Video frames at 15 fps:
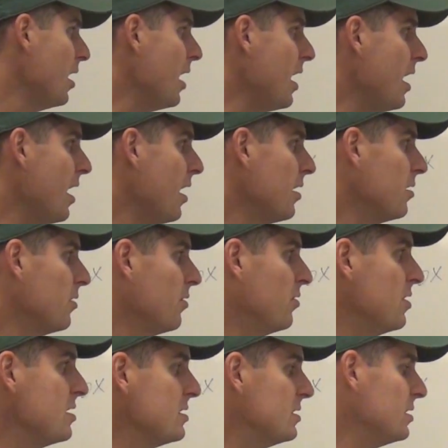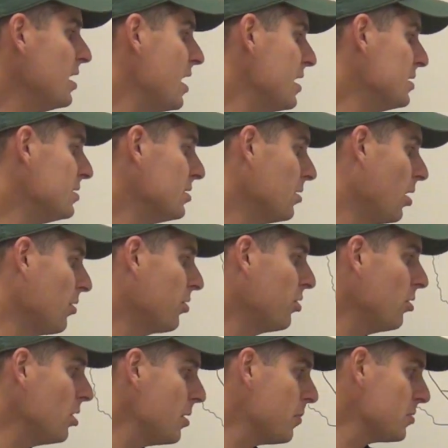And these states are
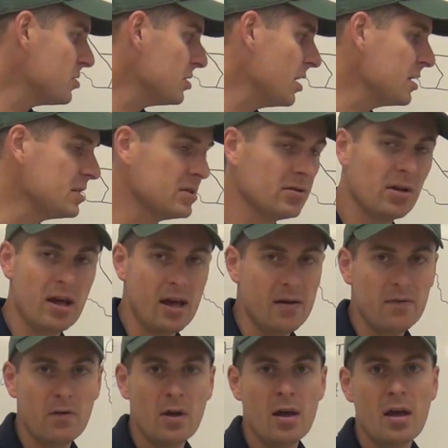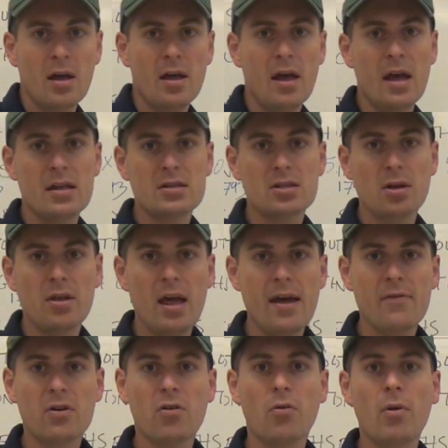30% slave, and so they
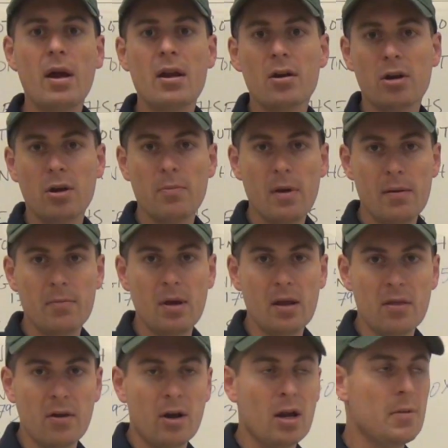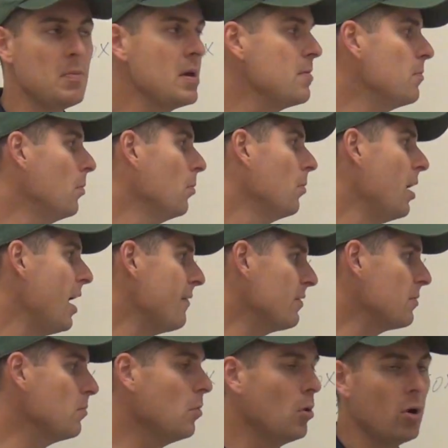have a greater commitment. They're going to be
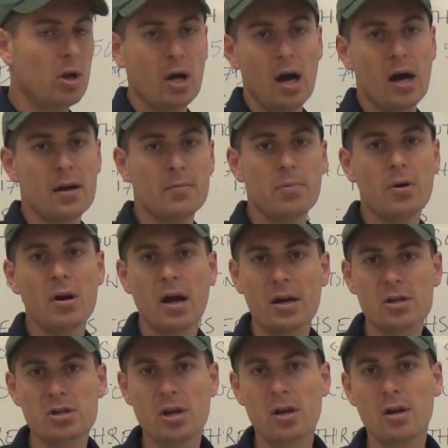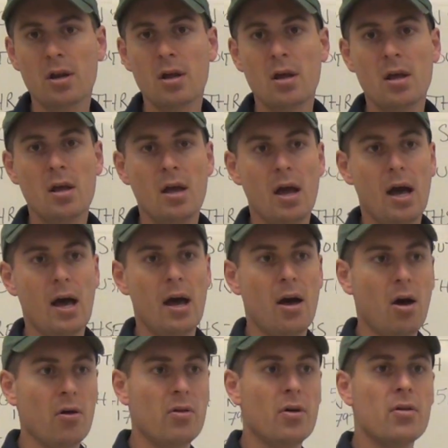having more cotton production,
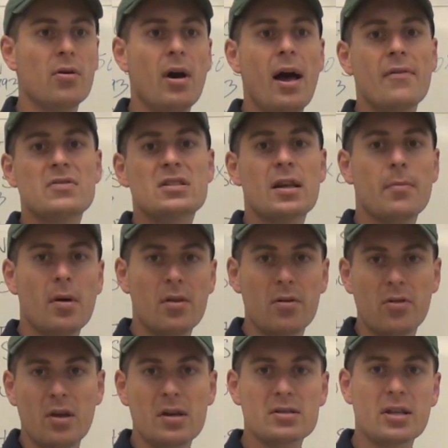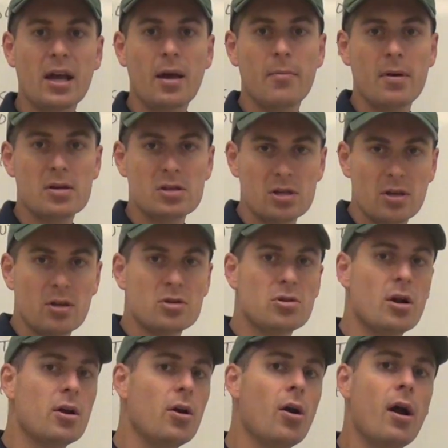although they'll have some other things, like I mentioned, the
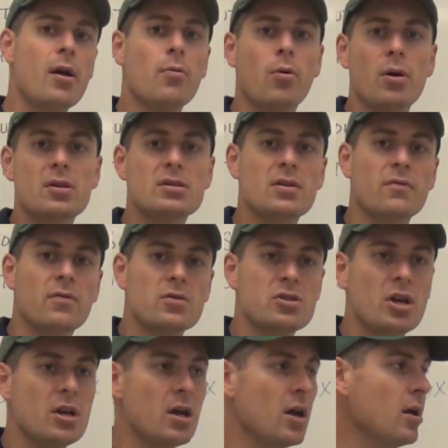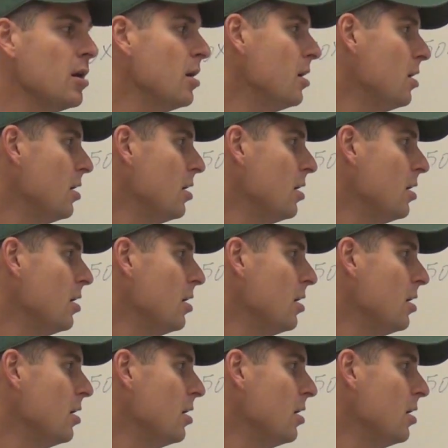Tredegar Iron Works in Virginia.